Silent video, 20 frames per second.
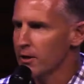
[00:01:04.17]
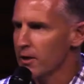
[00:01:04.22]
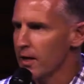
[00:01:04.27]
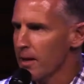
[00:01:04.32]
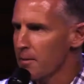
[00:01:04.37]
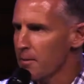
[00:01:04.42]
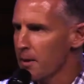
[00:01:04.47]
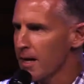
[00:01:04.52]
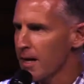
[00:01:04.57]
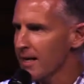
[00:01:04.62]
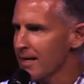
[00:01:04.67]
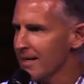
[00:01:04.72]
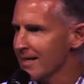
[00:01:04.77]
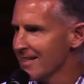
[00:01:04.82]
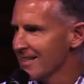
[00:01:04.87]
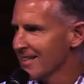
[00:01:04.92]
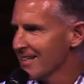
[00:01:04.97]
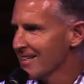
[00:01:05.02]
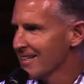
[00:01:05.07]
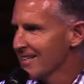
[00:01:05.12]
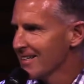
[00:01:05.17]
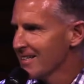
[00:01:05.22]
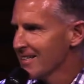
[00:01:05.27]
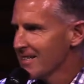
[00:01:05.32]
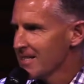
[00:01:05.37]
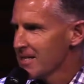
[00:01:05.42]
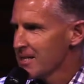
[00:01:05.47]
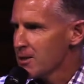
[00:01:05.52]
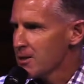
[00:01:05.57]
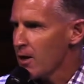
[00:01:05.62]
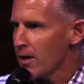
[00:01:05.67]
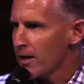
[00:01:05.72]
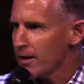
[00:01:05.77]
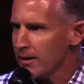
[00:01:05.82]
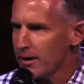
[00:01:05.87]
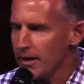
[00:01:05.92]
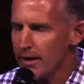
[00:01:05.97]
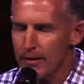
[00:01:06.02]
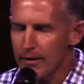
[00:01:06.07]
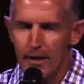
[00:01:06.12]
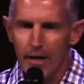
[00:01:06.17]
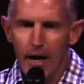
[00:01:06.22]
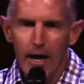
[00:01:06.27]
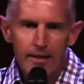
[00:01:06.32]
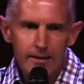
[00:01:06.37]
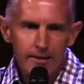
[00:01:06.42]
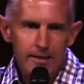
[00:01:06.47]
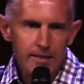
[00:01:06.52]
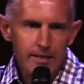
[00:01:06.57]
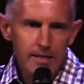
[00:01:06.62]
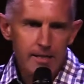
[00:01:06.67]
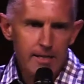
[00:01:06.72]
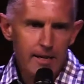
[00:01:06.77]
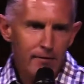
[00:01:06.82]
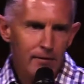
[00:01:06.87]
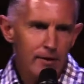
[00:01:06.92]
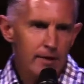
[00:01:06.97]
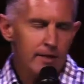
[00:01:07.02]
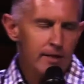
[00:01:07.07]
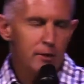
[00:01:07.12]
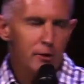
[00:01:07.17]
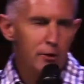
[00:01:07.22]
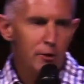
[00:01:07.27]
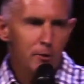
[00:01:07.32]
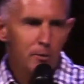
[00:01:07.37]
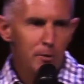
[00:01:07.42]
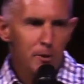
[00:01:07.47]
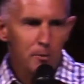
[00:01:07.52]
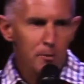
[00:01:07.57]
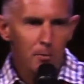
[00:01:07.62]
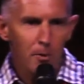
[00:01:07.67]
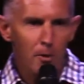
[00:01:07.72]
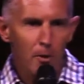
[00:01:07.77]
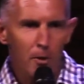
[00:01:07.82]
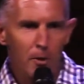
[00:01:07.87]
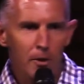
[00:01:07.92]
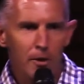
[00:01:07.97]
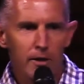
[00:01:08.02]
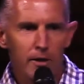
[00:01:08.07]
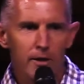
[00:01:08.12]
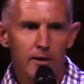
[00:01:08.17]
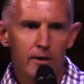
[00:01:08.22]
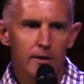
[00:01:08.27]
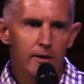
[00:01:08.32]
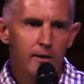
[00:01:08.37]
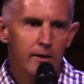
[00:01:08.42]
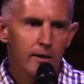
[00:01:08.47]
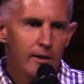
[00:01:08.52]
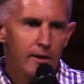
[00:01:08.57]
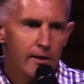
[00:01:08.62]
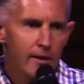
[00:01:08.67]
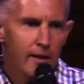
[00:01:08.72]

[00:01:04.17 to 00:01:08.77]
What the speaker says: Amen. So in the 1970s, who was born in the